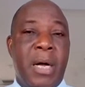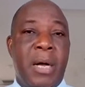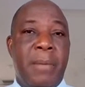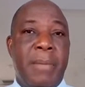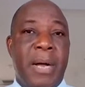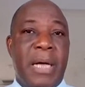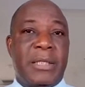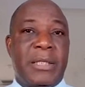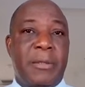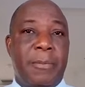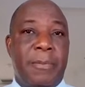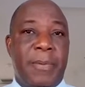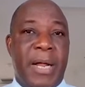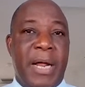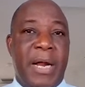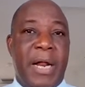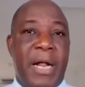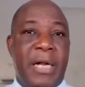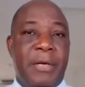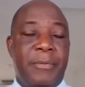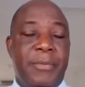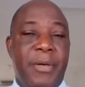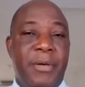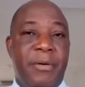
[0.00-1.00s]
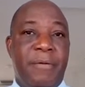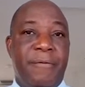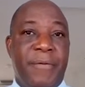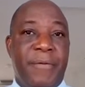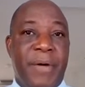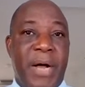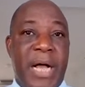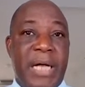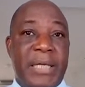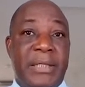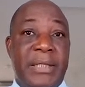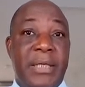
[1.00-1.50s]
master plan had been
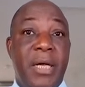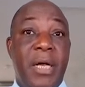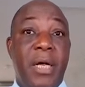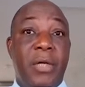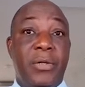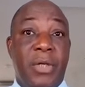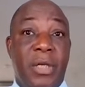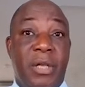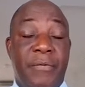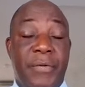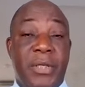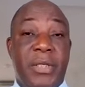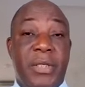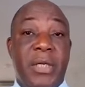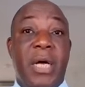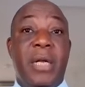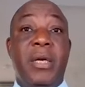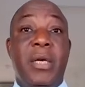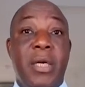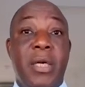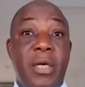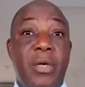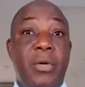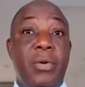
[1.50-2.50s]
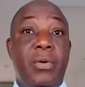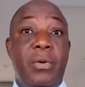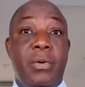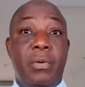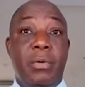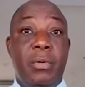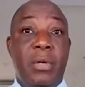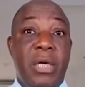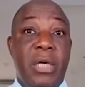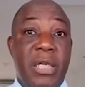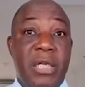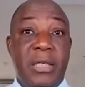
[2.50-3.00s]
revised to give it a new
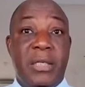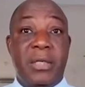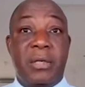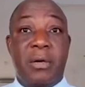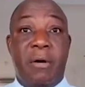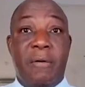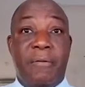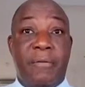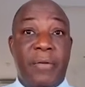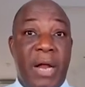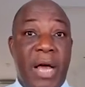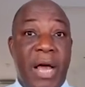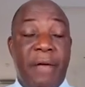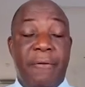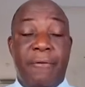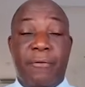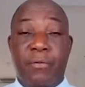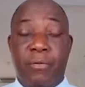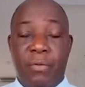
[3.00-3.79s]
lease of life.